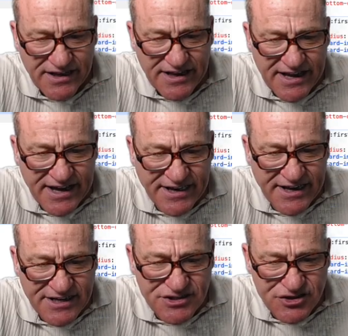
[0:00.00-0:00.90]
it
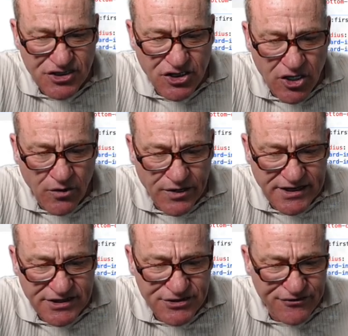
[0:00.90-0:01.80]
is
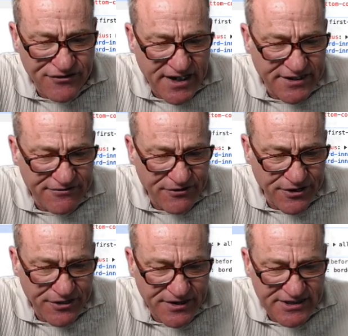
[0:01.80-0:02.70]
going to find it for
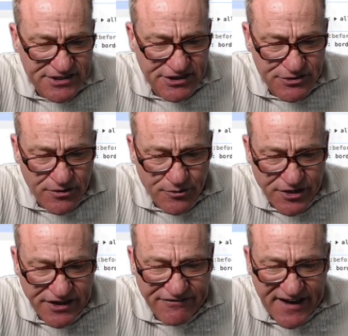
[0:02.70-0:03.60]
you, and it's going to do it
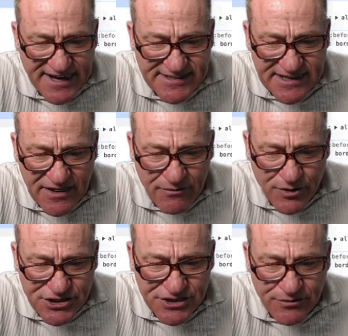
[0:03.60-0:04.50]
really fast. Now I
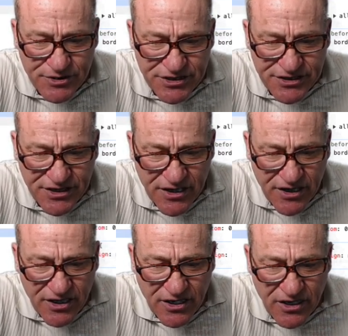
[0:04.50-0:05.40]
wish it would
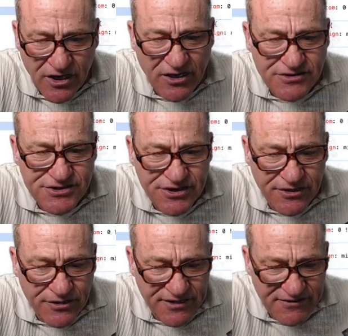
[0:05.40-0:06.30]

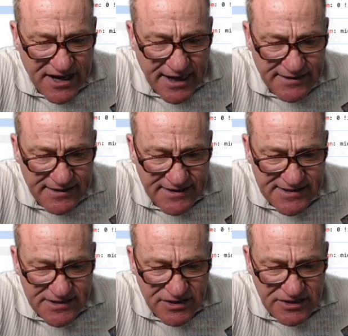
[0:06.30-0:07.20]
also have gotten
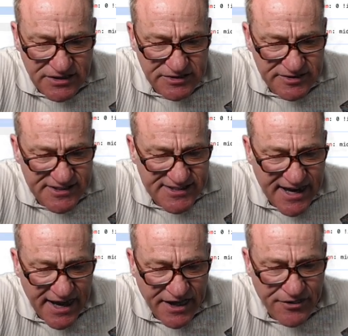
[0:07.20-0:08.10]
this
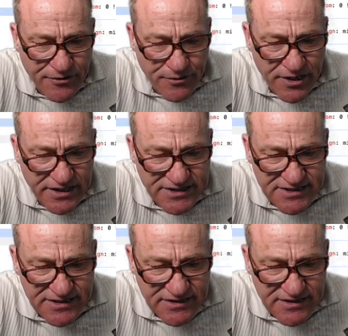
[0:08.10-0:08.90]
header right.